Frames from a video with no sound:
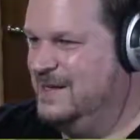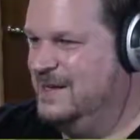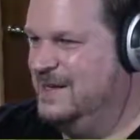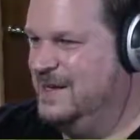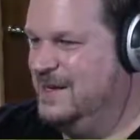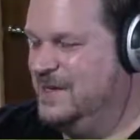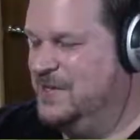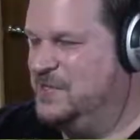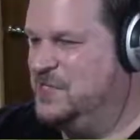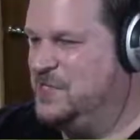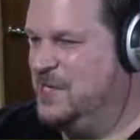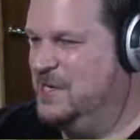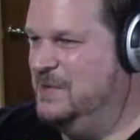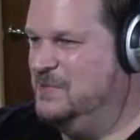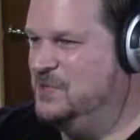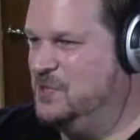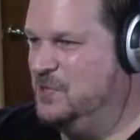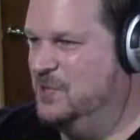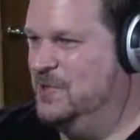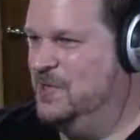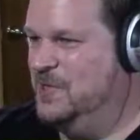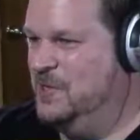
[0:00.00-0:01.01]
And this game
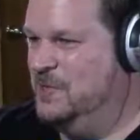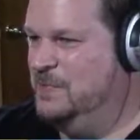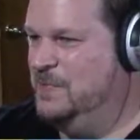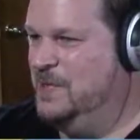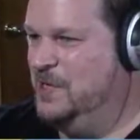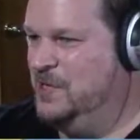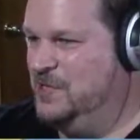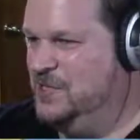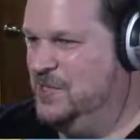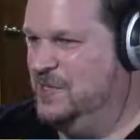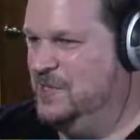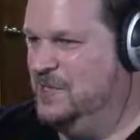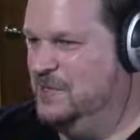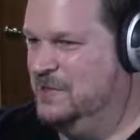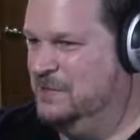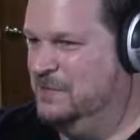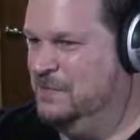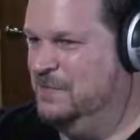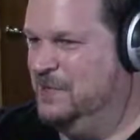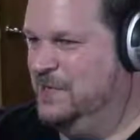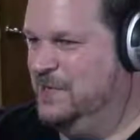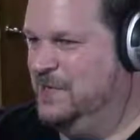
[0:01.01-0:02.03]
is really a melding
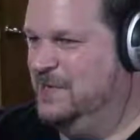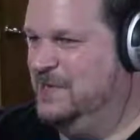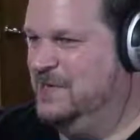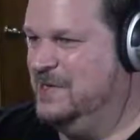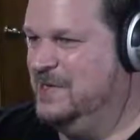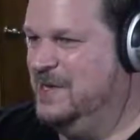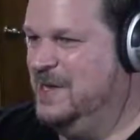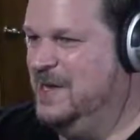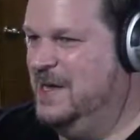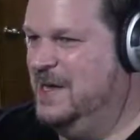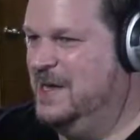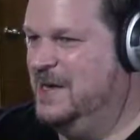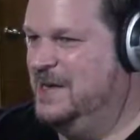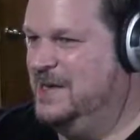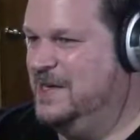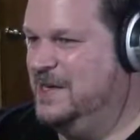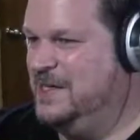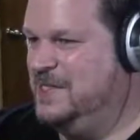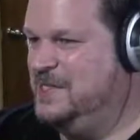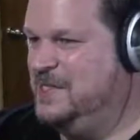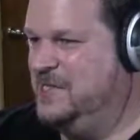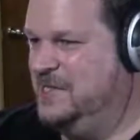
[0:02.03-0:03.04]
of, like,
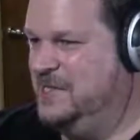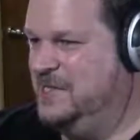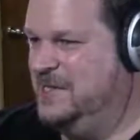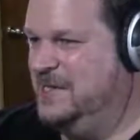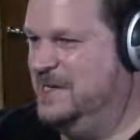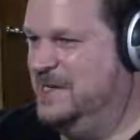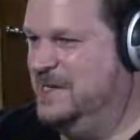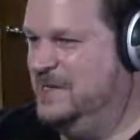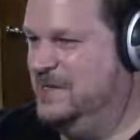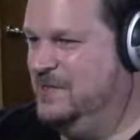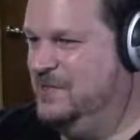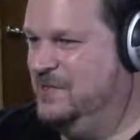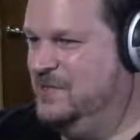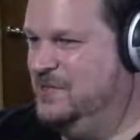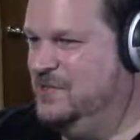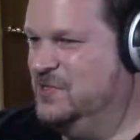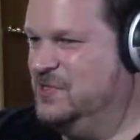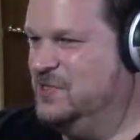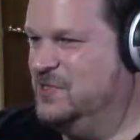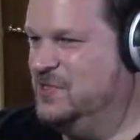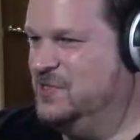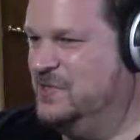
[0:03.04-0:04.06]

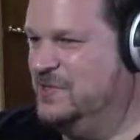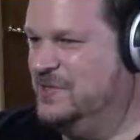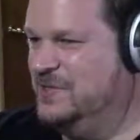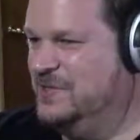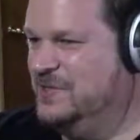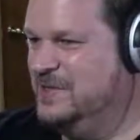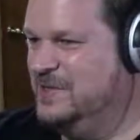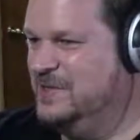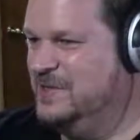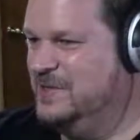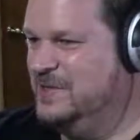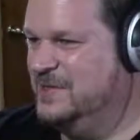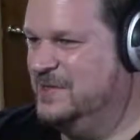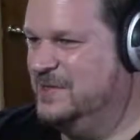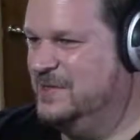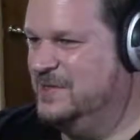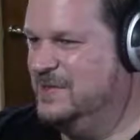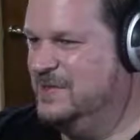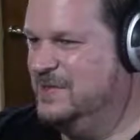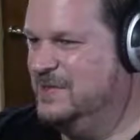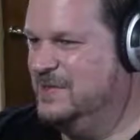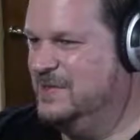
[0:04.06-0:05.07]
1980s,
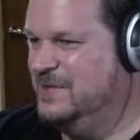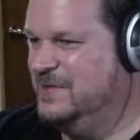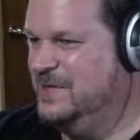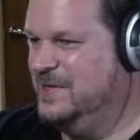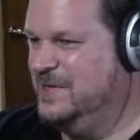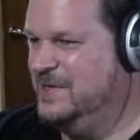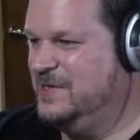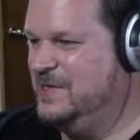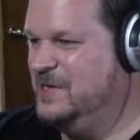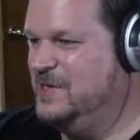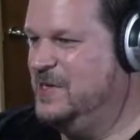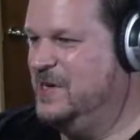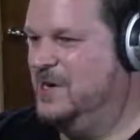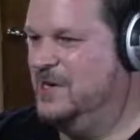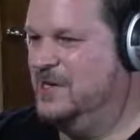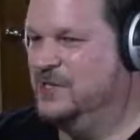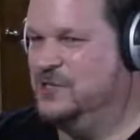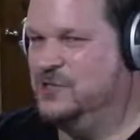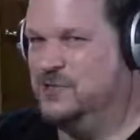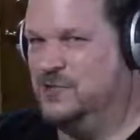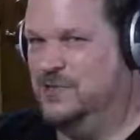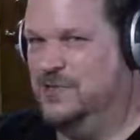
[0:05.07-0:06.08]
like,
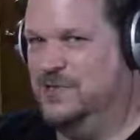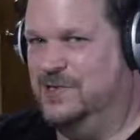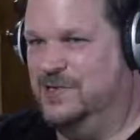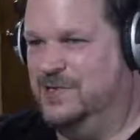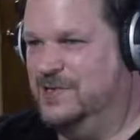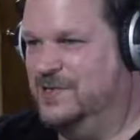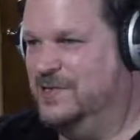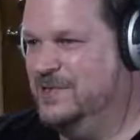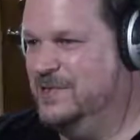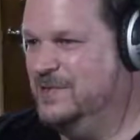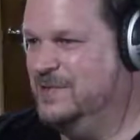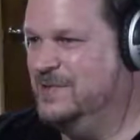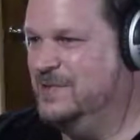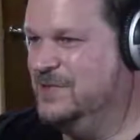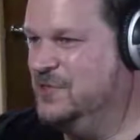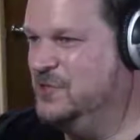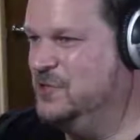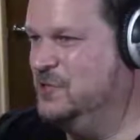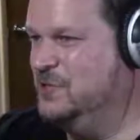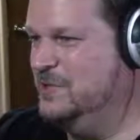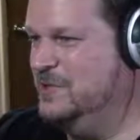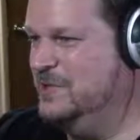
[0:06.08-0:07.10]
Contra,
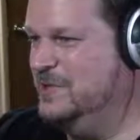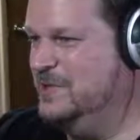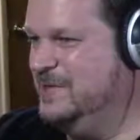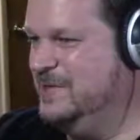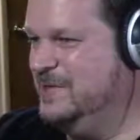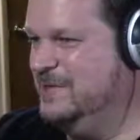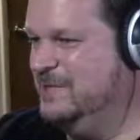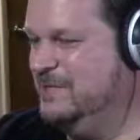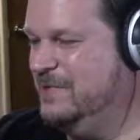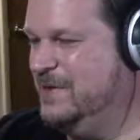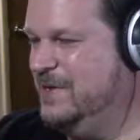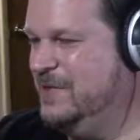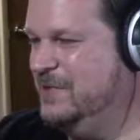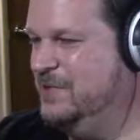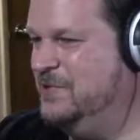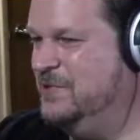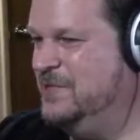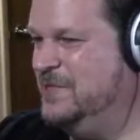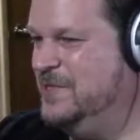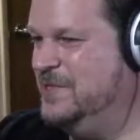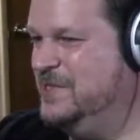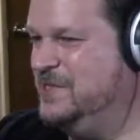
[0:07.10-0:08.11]
you know, like,
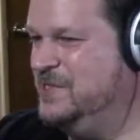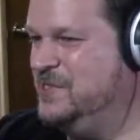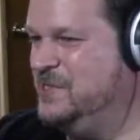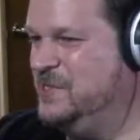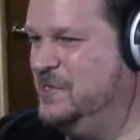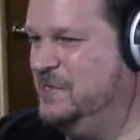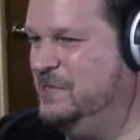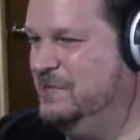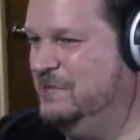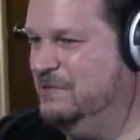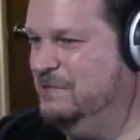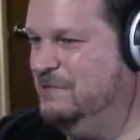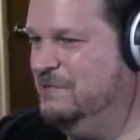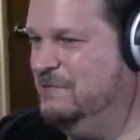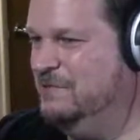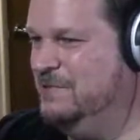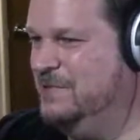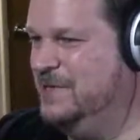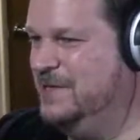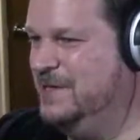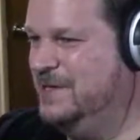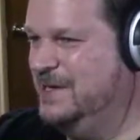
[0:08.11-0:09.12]
regular
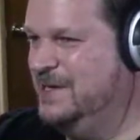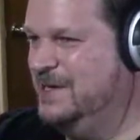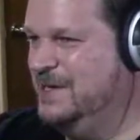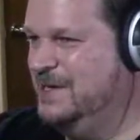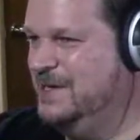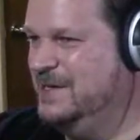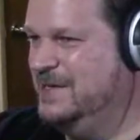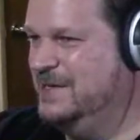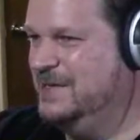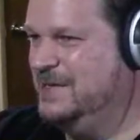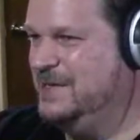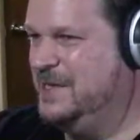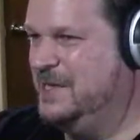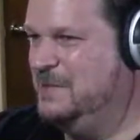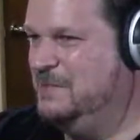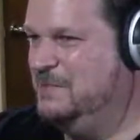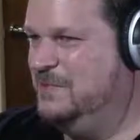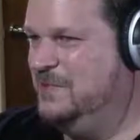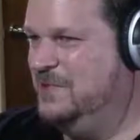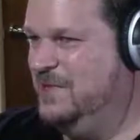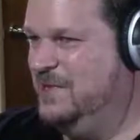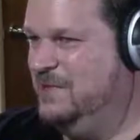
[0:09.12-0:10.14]
Nintendo
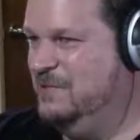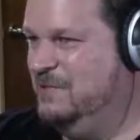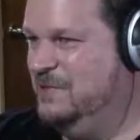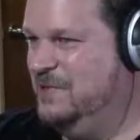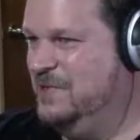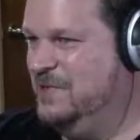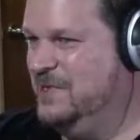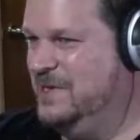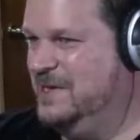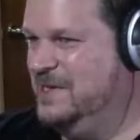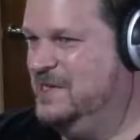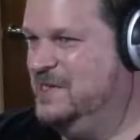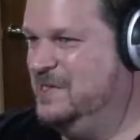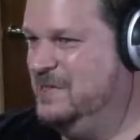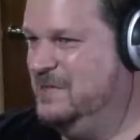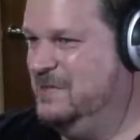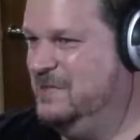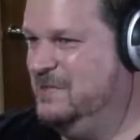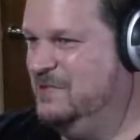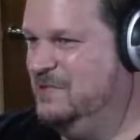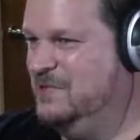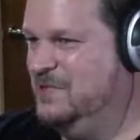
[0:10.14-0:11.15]
gameplay with
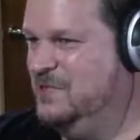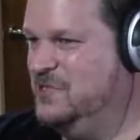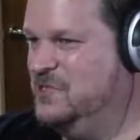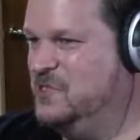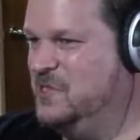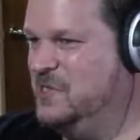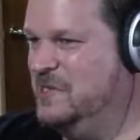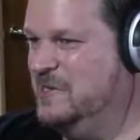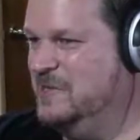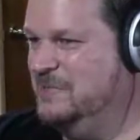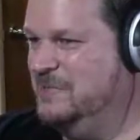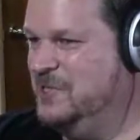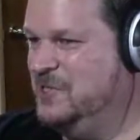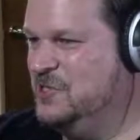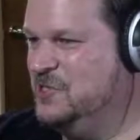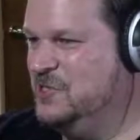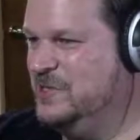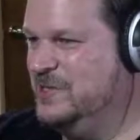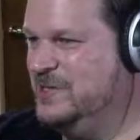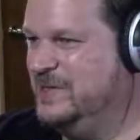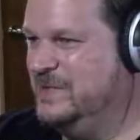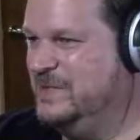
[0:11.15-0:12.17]
1930s
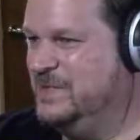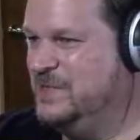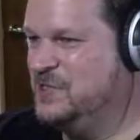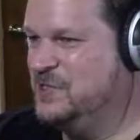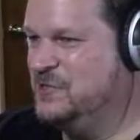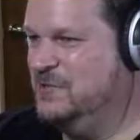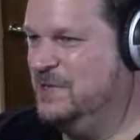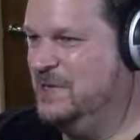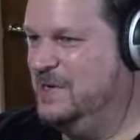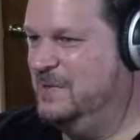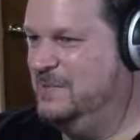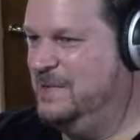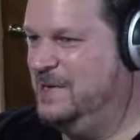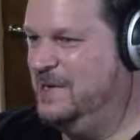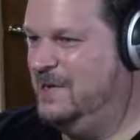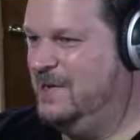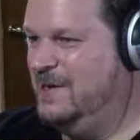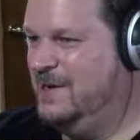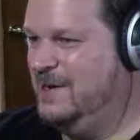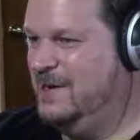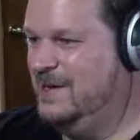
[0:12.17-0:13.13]
animation. It's quite a pair.